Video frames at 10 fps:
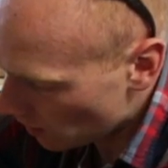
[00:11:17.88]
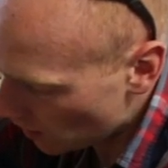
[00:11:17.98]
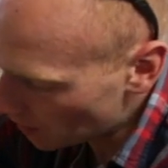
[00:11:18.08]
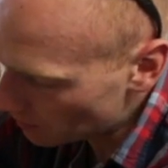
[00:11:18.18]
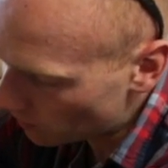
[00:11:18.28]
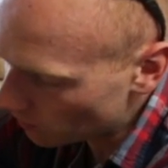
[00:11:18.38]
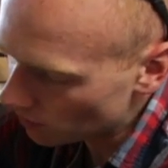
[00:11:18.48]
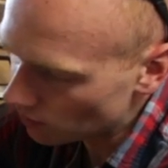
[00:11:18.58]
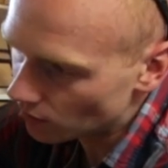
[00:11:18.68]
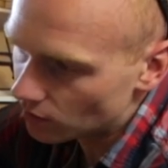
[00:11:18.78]
up
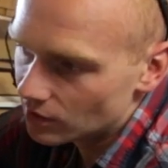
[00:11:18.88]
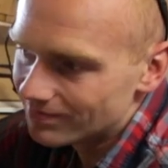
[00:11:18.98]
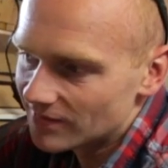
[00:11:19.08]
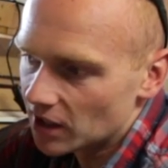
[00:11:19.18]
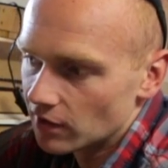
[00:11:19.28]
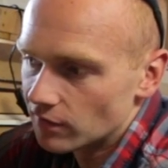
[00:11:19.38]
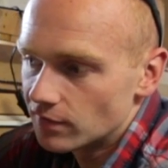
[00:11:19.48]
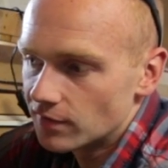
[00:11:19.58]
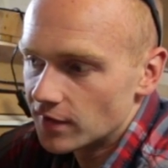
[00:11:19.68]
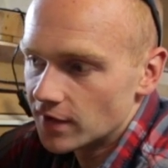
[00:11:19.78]
to kind
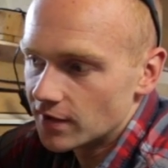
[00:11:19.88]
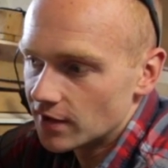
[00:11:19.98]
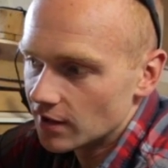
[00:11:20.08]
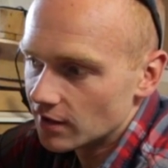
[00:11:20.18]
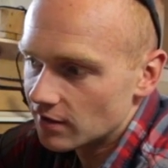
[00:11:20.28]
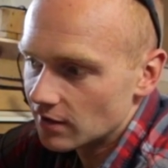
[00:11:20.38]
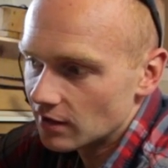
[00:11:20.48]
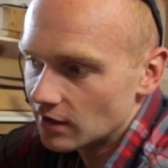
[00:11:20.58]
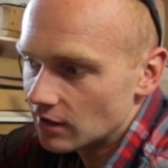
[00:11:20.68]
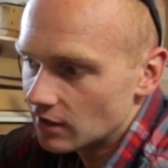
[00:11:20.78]
of
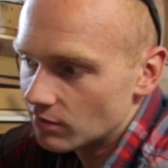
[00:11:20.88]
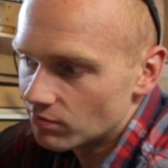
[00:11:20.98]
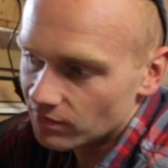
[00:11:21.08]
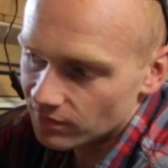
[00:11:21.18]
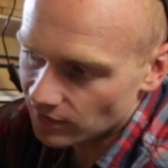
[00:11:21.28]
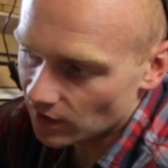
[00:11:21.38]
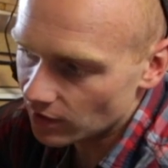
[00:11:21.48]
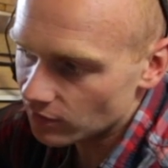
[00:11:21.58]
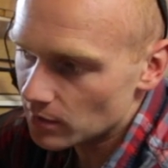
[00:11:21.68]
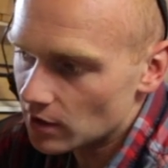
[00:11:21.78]

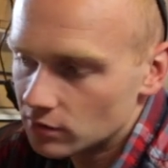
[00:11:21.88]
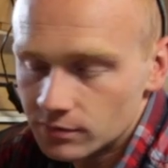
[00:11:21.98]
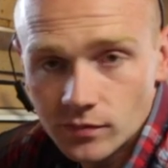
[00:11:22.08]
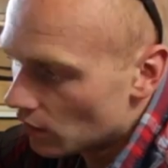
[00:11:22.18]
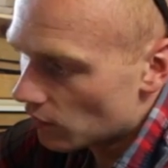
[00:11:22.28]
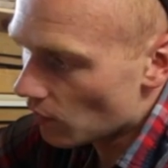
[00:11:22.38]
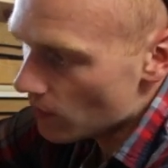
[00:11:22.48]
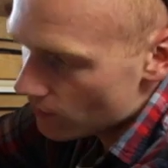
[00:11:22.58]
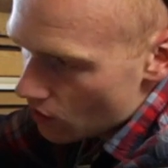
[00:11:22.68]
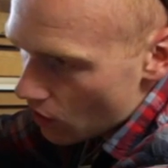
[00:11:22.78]
35 mil. So
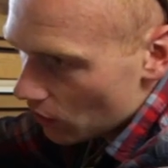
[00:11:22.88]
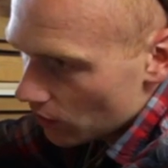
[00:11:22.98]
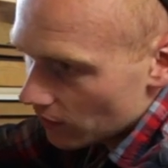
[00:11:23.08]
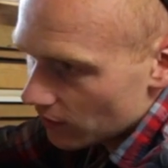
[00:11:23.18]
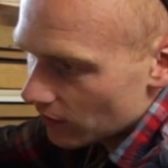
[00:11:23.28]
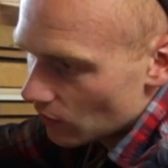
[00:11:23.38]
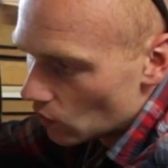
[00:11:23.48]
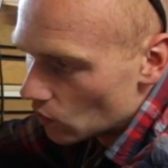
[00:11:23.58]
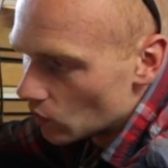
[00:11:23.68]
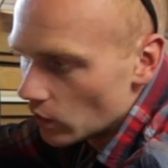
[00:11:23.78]
we've got
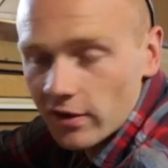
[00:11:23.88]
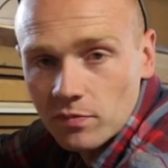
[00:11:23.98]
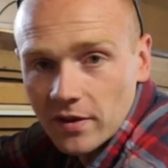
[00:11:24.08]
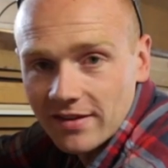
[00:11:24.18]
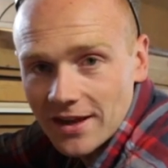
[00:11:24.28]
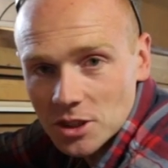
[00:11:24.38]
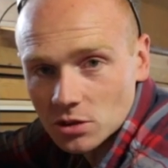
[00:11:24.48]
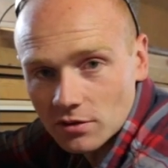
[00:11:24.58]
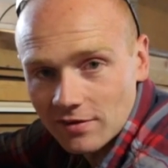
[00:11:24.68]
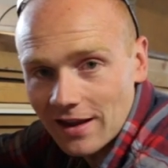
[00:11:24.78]
all this
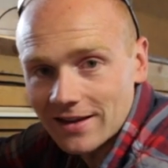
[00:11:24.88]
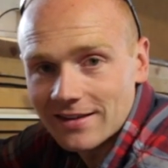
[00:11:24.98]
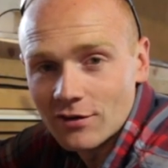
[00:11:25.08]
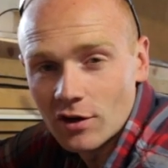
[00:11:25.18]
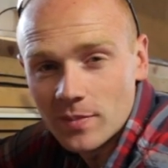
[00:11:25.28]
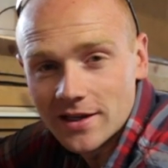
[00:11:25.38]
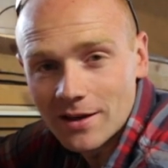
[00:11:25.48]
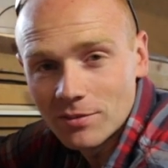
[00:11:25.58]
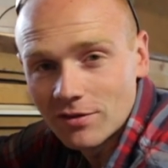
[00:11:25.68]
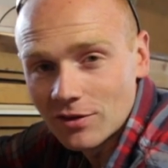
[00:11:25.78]
potential stacked here, and I've been
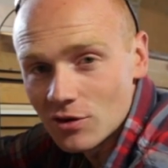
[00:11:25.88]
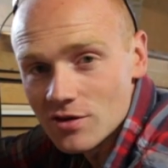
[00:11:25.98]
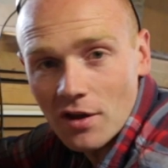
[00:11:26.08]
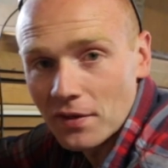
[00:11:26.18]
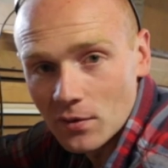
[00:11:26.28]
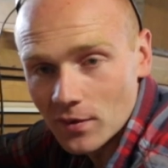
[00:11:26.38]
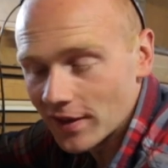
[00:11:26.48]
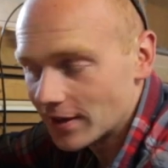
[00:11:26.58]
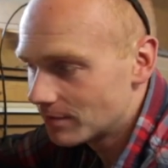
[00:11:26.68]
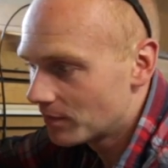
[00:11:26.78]
able to do nothing with
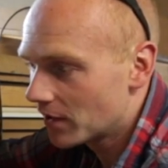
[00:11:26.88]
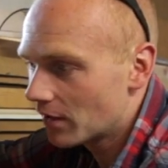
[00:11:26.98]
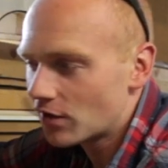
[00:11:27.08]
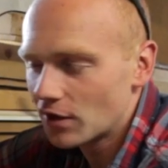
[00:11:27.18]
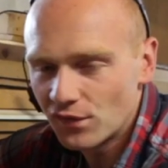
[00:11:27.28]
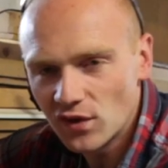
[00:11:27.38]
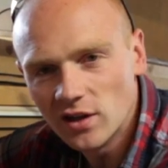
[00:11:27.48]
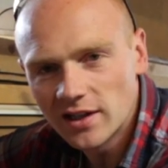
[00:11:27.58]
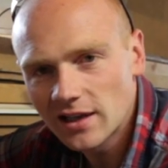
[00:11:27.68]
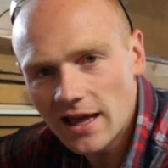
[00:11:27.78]
it. I've done a few
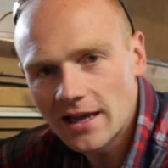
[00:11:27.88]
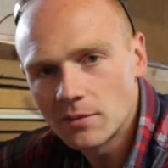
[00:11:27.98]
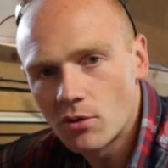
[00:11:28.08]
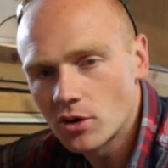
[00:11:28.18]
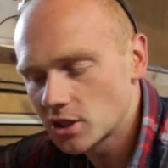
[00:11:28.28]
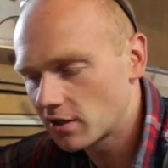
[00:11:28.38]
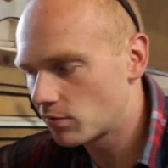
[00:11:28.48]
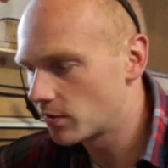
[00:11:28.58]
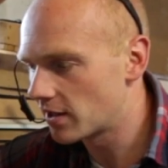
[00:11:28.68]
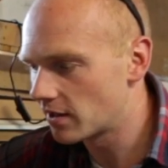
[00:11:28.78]
little hand
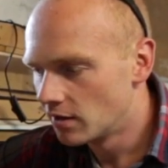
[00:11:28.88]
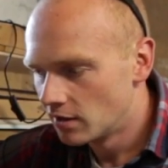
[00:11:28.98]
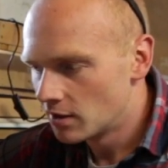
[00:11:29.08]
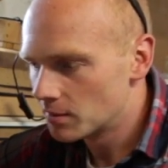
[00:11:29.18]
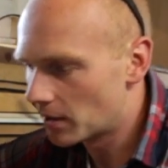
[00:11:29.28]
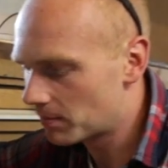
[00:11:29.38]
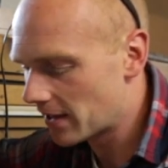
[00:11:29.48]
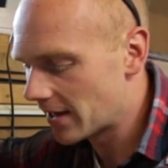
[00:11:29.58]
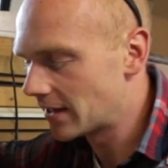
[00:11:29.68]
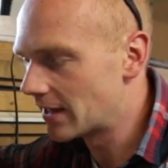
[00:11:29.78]
projects with it by
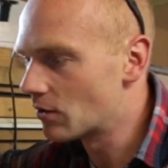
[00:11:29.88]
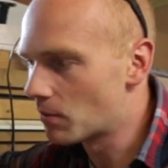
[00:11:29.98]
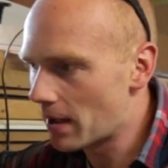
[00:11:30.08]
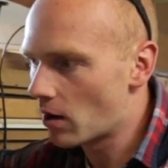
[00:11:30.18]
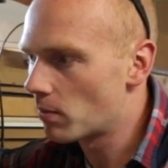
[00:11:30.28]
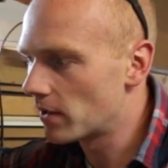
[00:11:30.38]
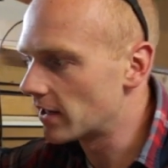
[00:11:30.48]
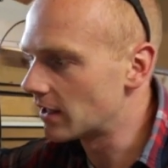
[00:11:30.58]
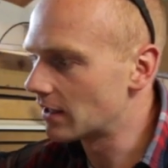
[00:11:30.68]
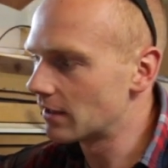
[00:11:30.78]
planing it or power
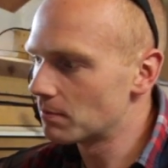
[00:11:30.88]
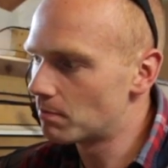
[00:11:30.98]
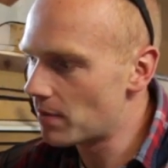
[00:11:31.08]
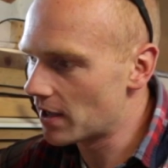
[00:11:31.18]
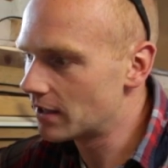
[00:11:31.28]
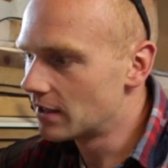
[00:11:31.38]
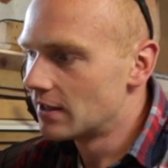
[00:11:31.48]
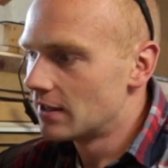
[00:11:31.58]
planing it, but